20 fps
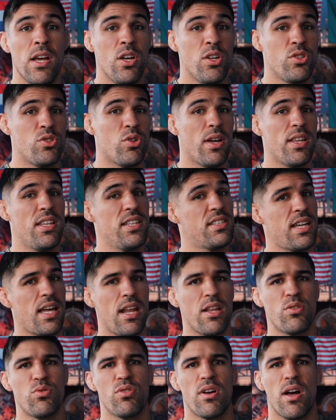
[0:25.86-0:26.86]
So I
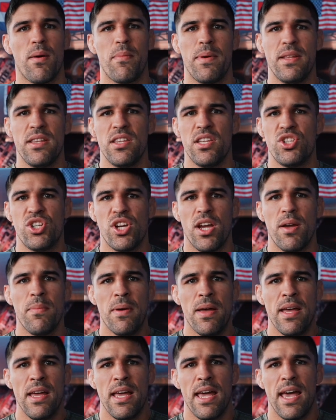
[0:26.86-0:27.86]
decided to come in the gym
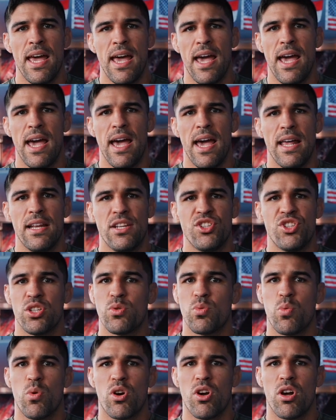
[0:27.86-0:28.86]
and
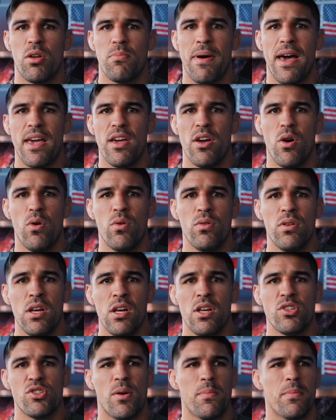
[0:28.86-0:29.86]
just work on my own.
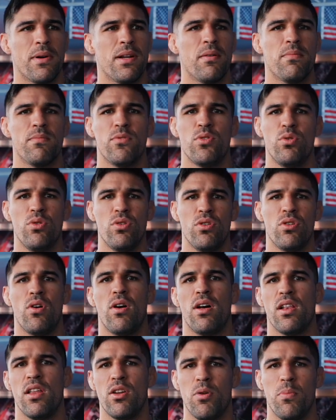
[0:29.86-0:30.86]
So I'm gonna do, you know,
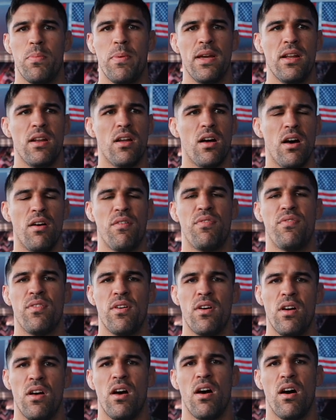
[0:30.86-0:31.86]
a little bit of
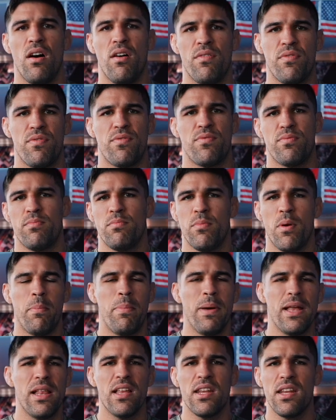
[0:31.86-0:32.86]

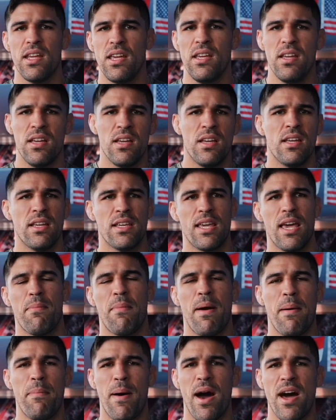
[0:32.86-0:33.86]
mobility, get
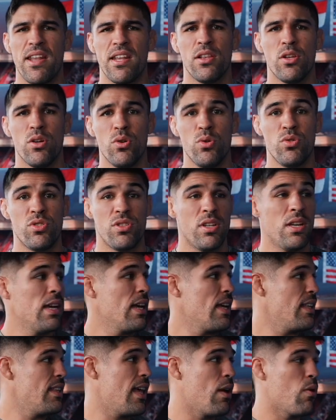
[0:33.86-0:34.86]
my body loose,
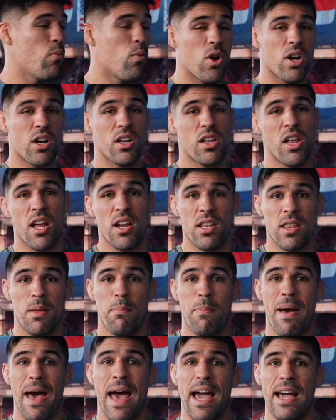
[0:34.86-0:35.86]
then work a lot on the
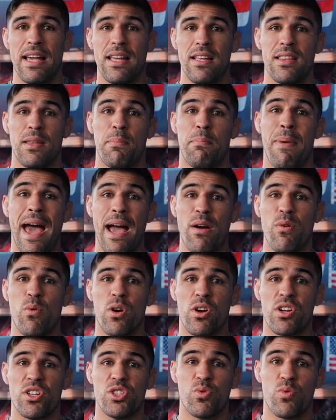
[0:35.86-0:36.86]
back. The back
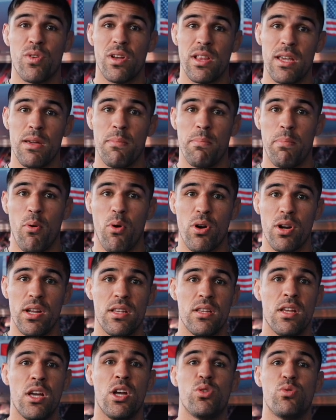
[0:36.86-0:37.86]
work is really
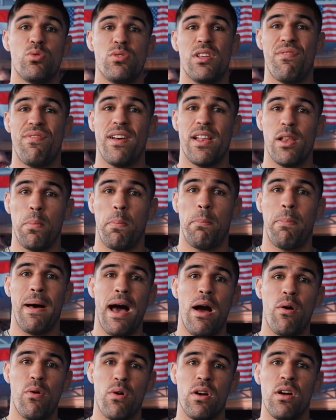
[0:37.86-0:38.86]
important to develop
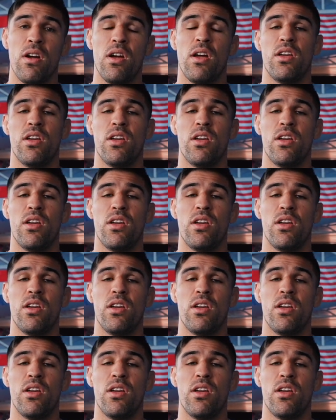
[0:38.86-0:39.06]
power.